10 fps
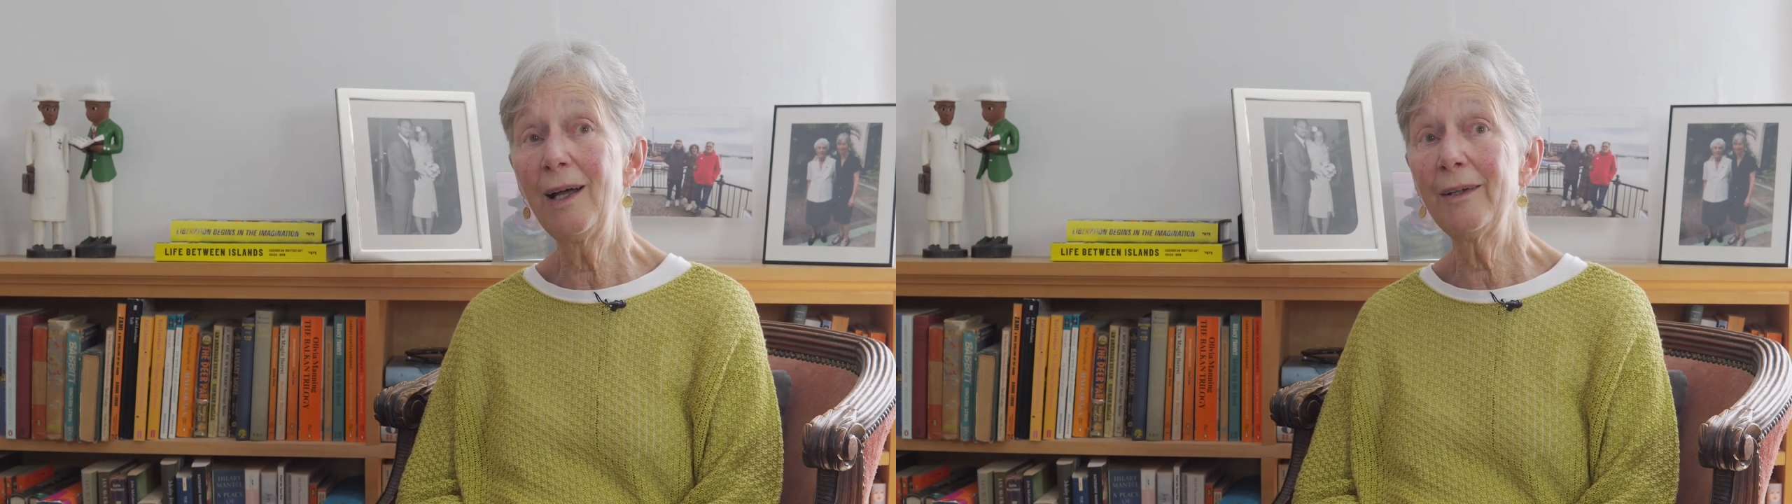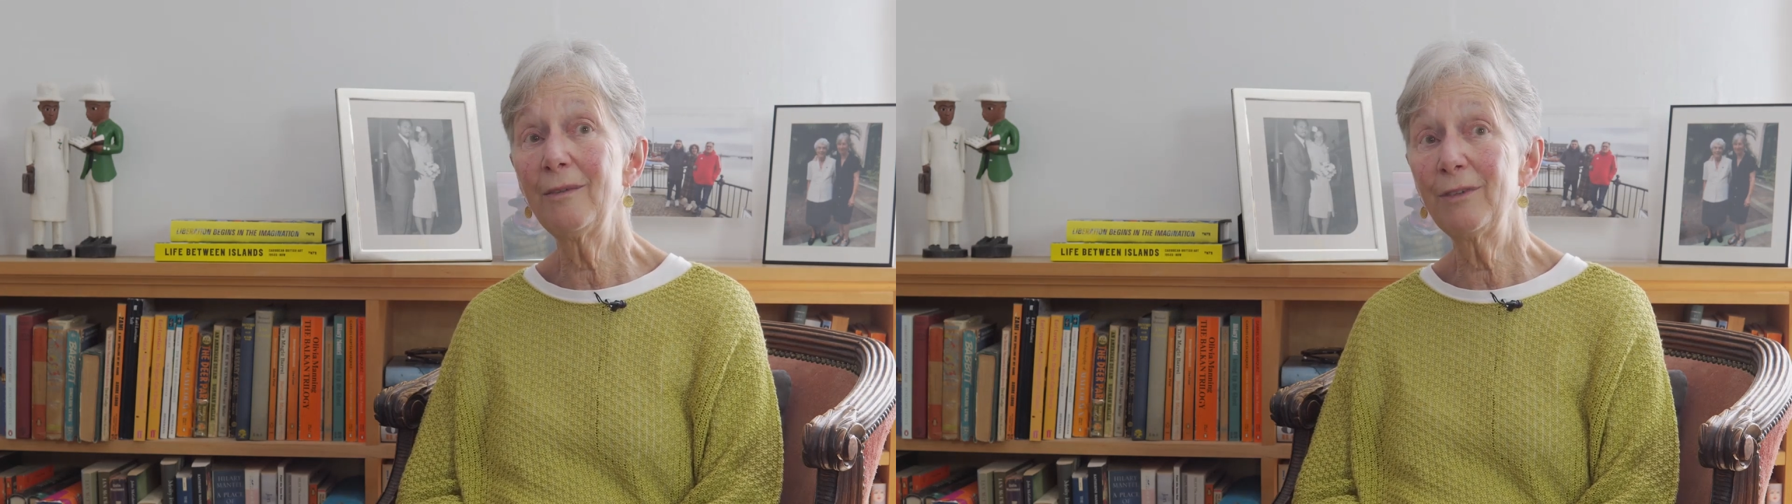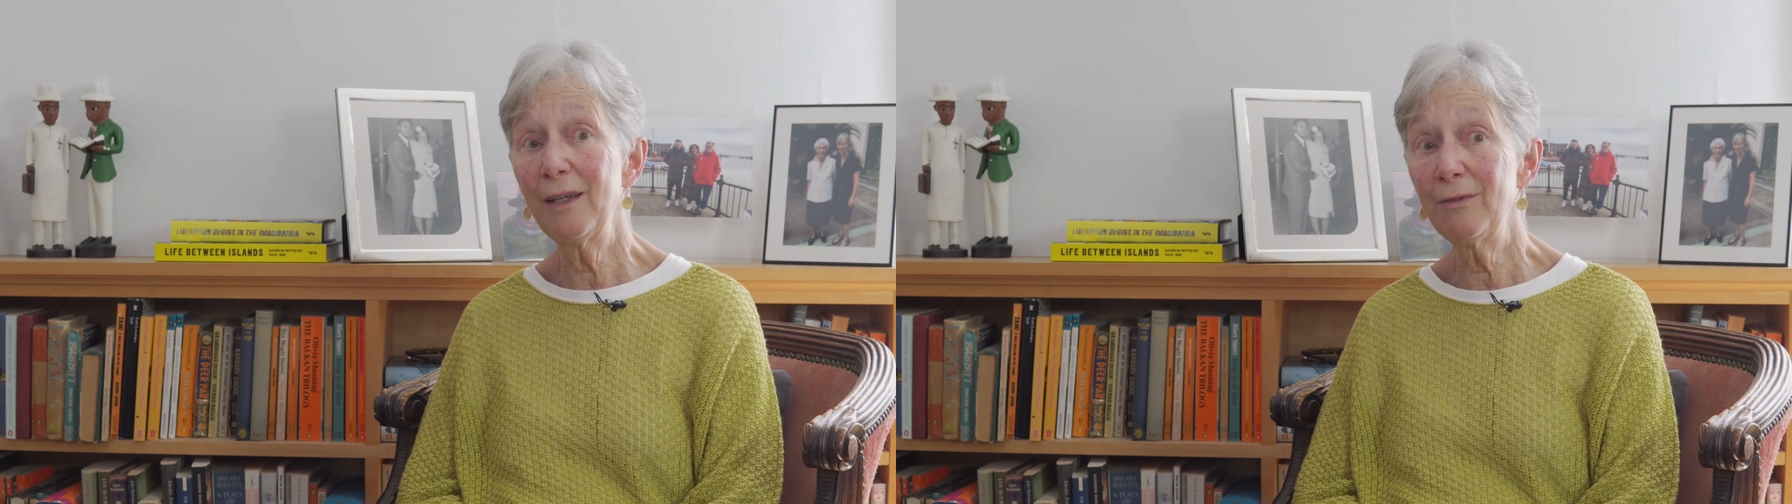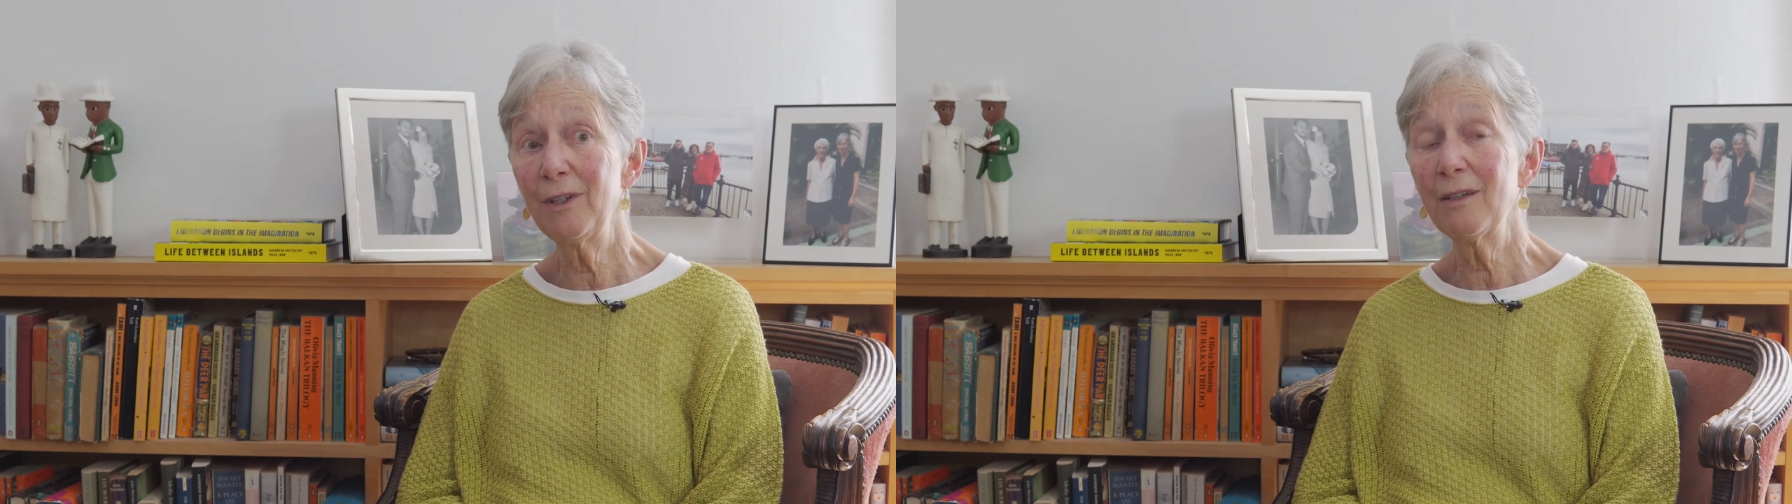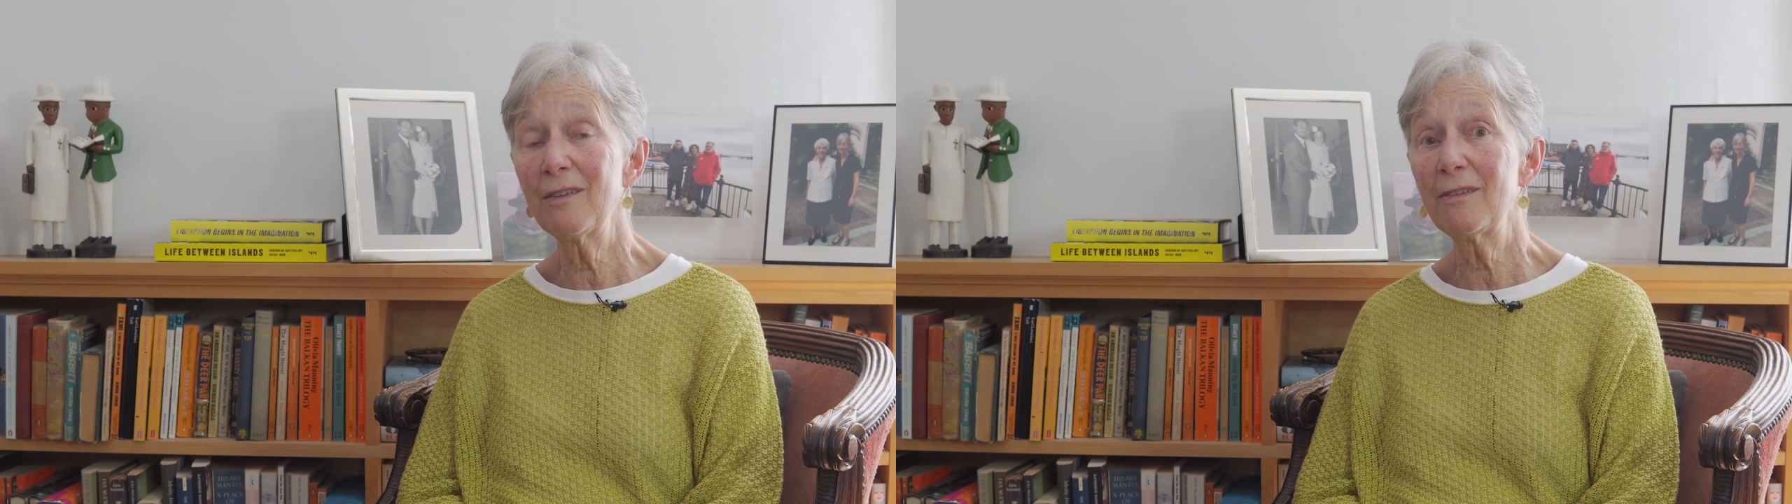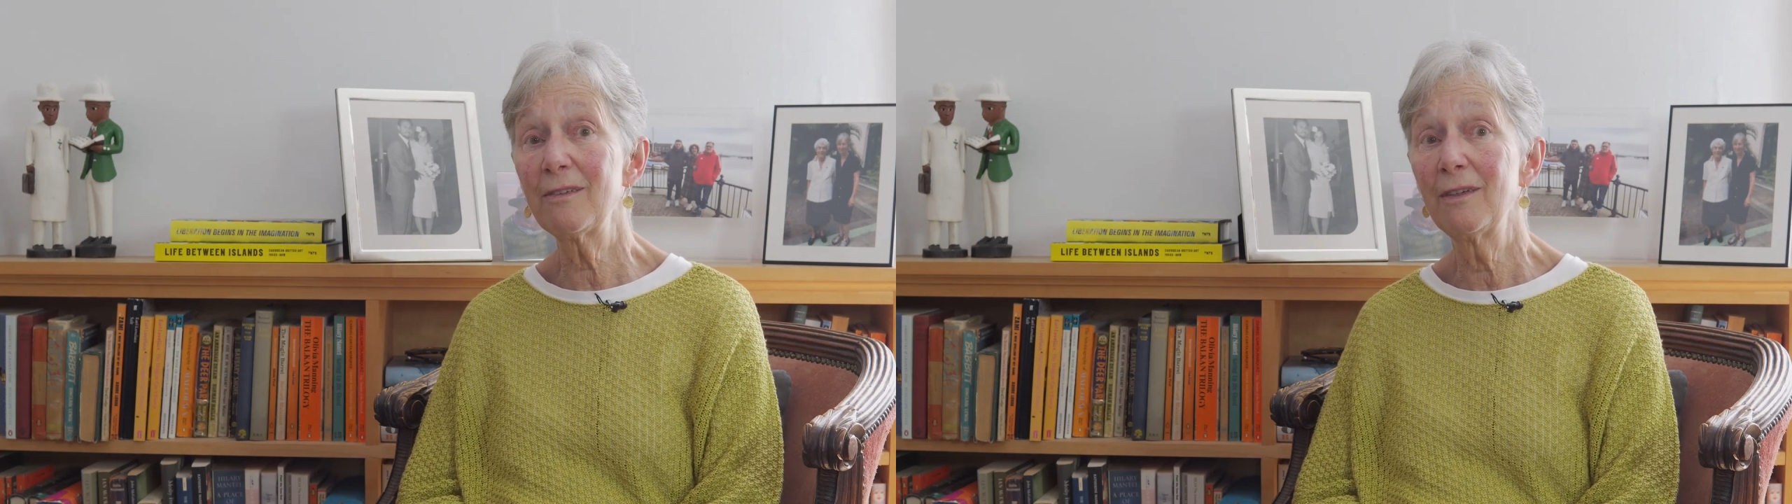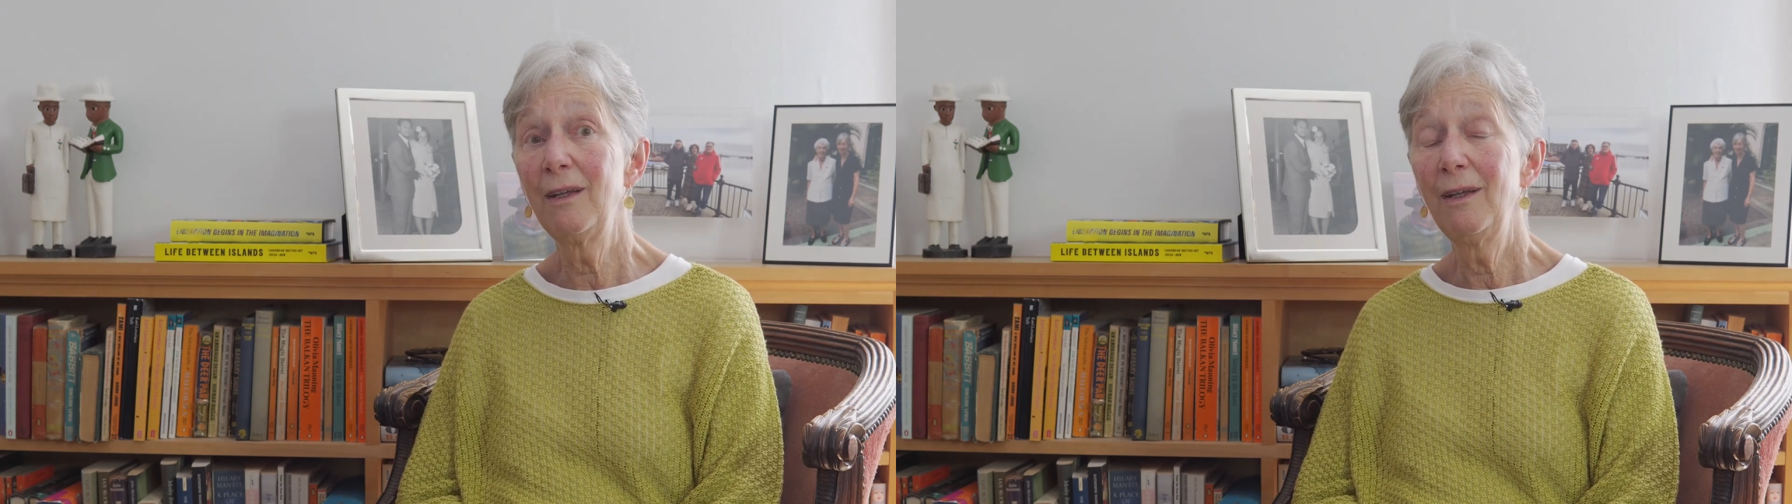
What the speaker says: and have given us